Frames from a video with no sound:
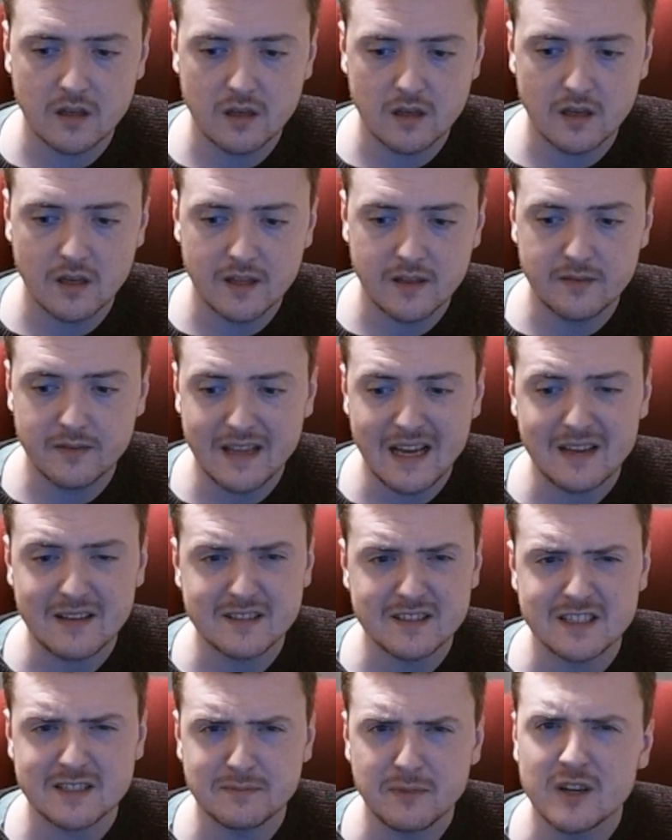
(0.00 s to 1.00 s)

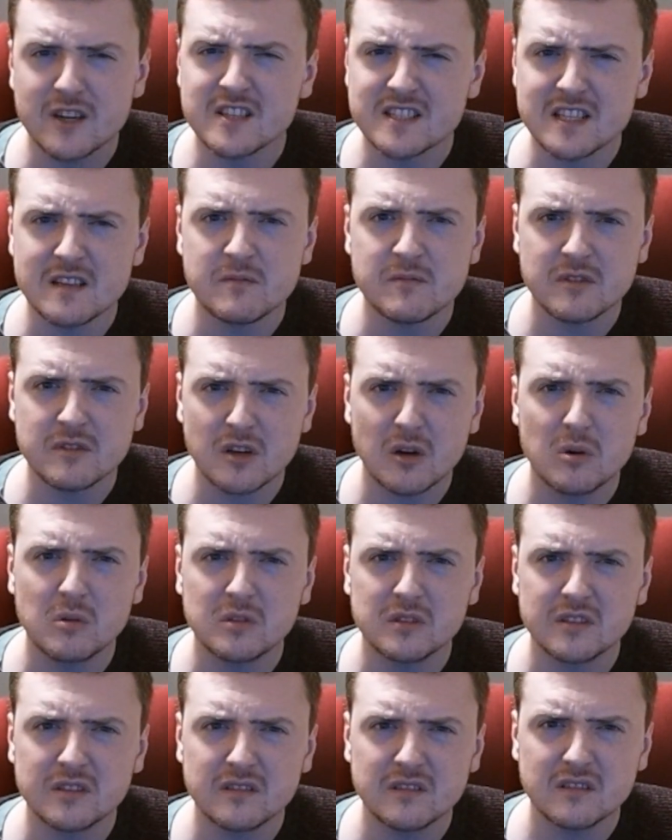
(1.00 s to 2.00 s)
that might seem
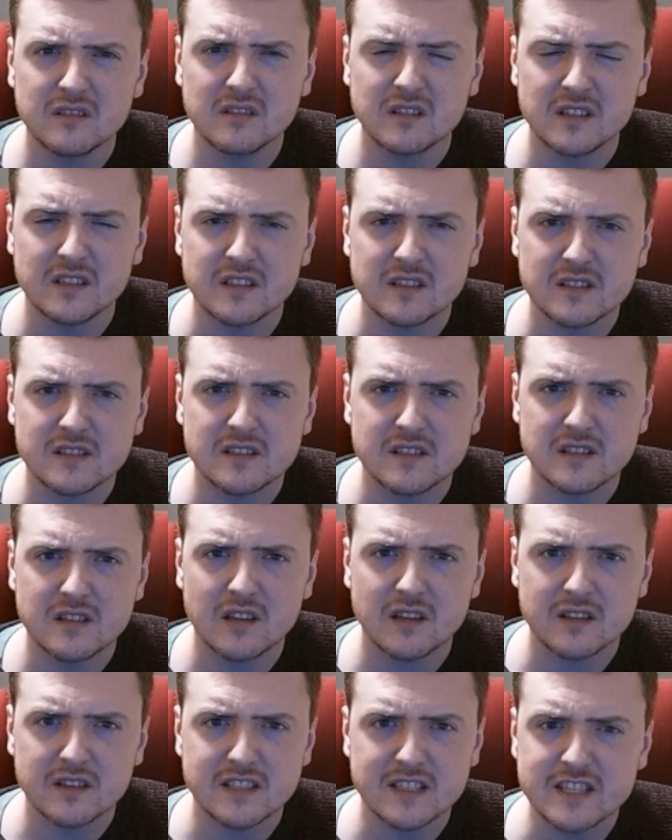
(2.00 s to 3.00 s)
cold and
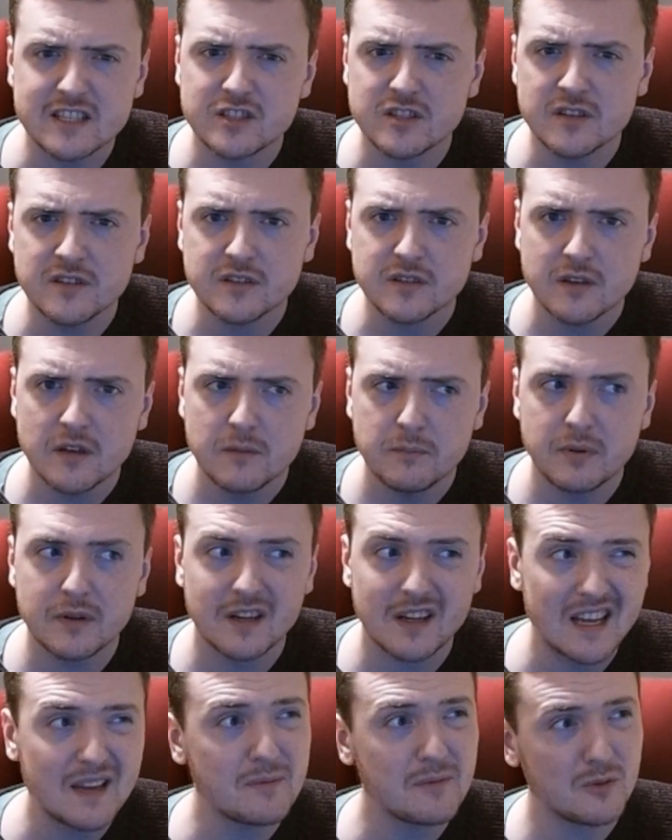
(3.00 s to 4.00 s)
like distant, but
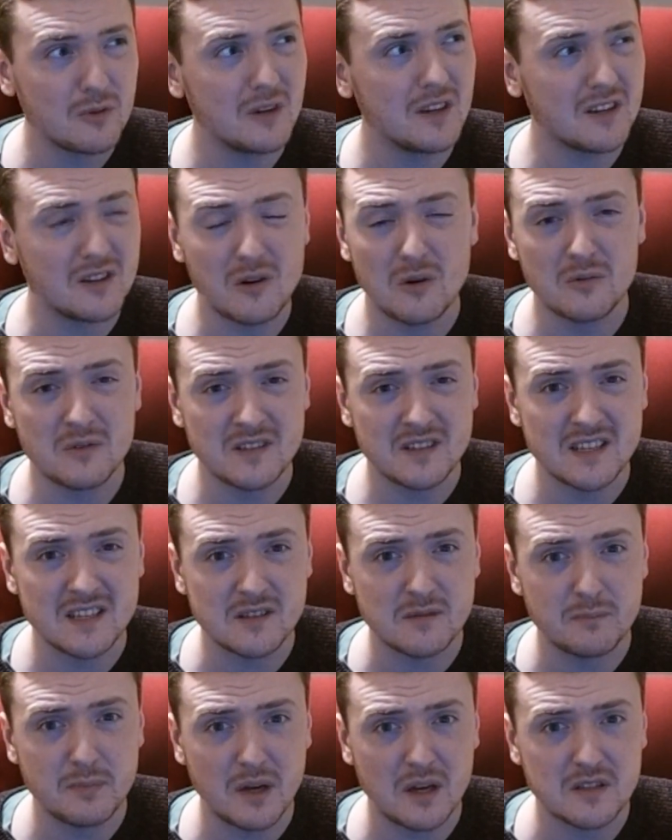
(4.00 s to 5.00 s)
I am quite a cold and
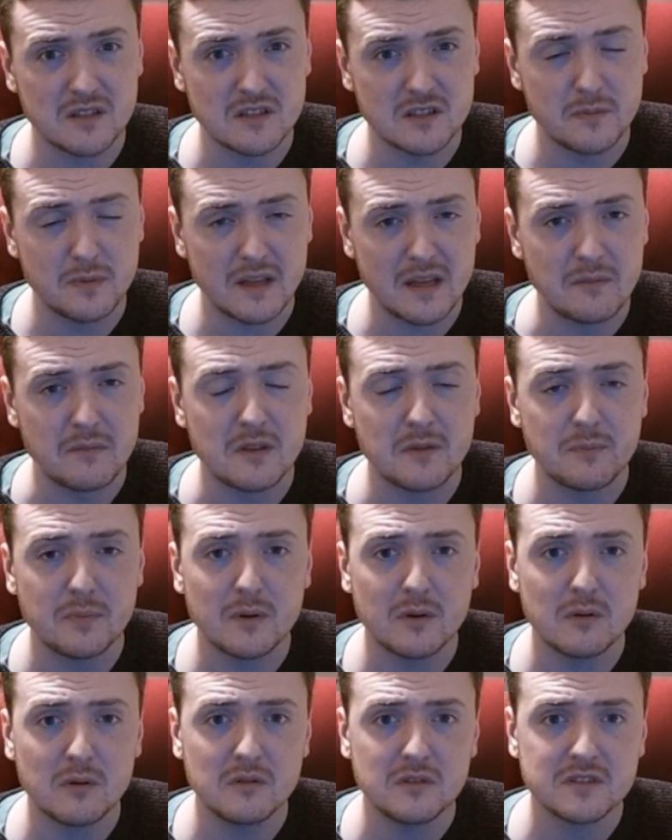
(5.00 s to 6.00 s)
distant person to begin with.
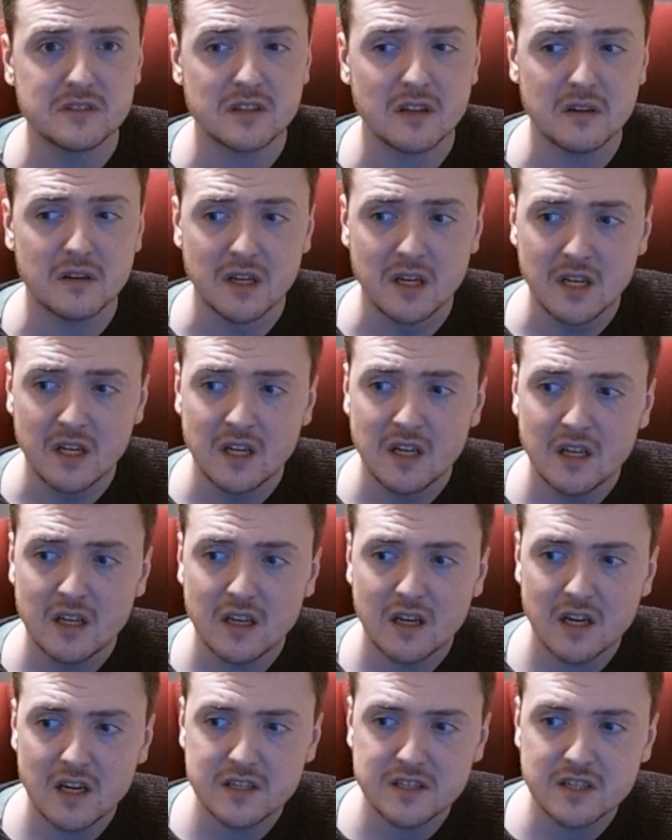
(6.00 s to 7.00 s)
But also,
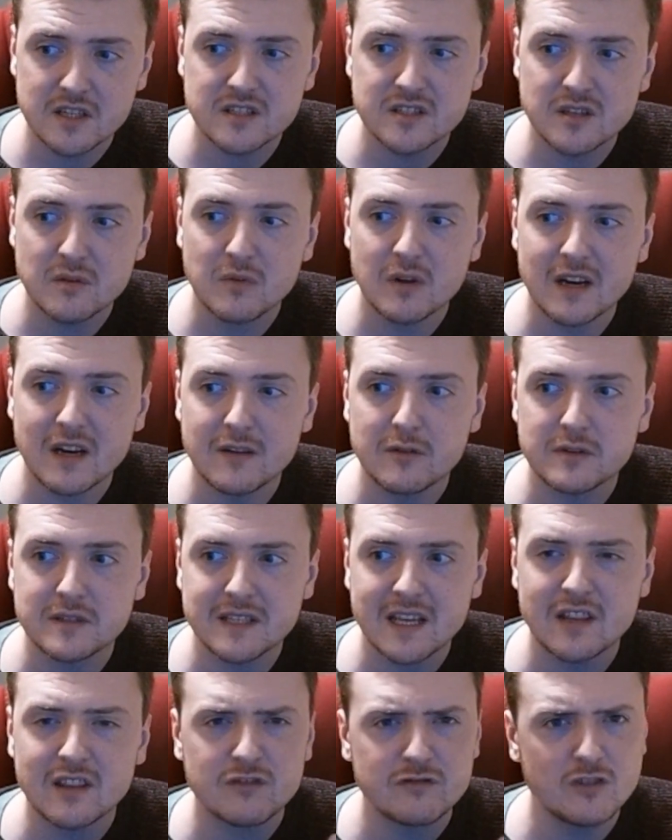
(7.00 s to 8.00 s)
I just don't want anyone to
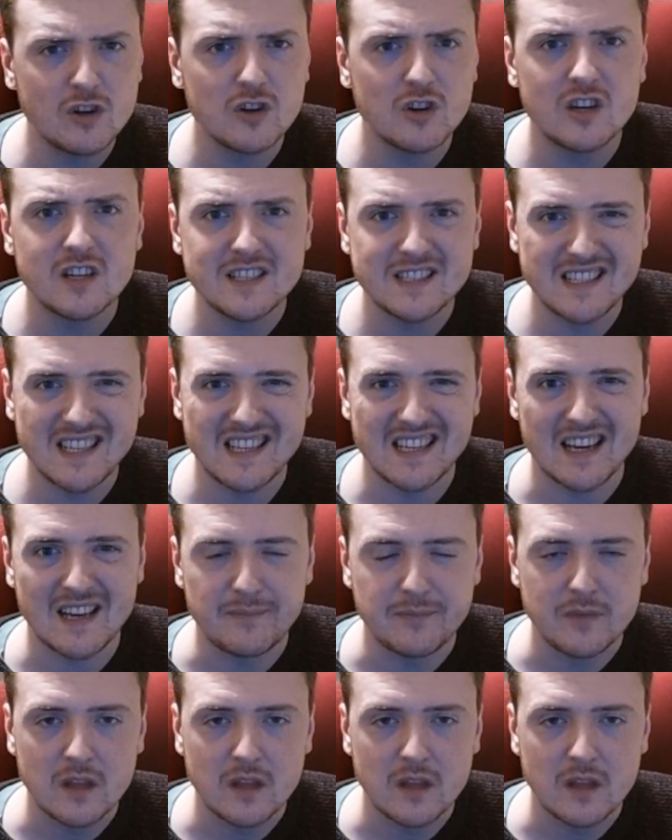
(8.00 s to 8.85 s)
get the wrong idea.